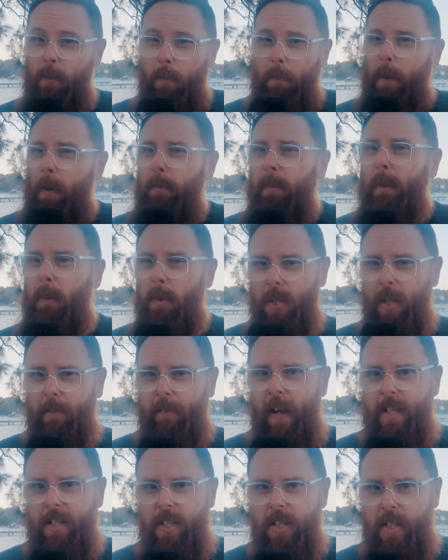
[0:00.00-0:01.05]
Probably wasn't the
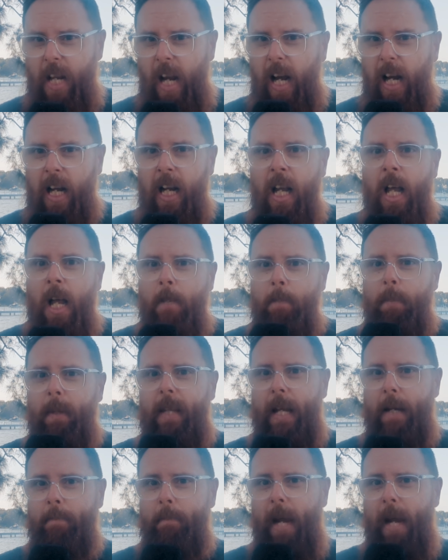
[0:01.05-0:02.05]
fastest car, but they